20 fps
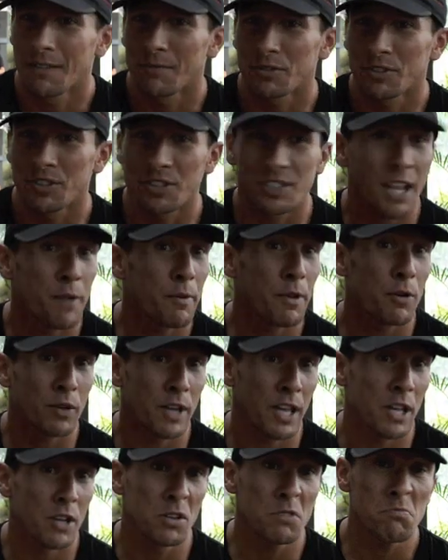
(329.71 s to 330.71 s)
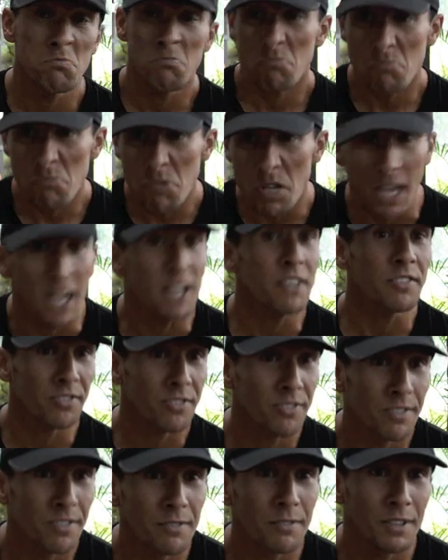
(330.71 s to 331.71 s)
Would you say we all get on?
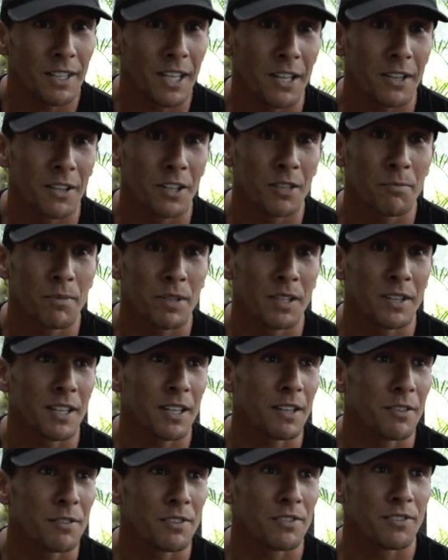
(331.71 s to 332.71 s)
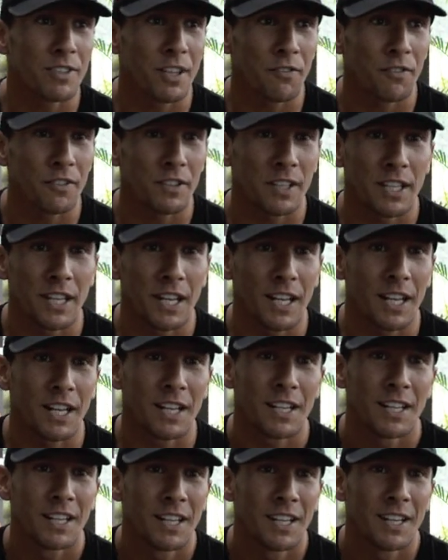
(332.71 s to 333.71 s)
Yes, we get on, but there is definitely,
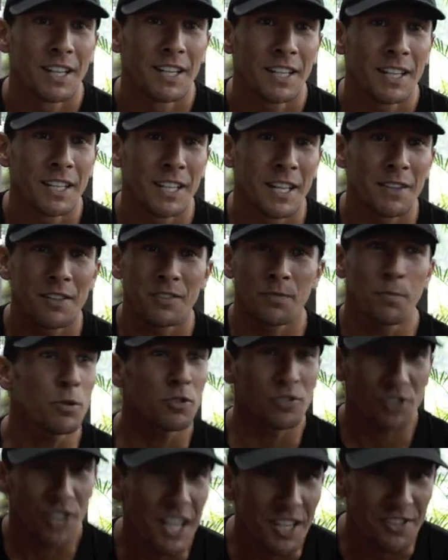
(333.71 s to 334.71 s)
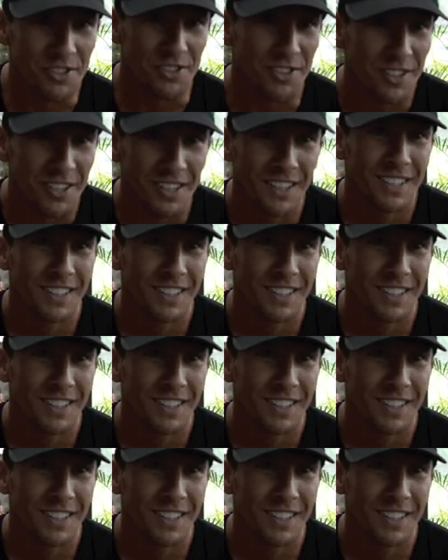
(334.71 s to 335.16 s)
you know, the sport's changed.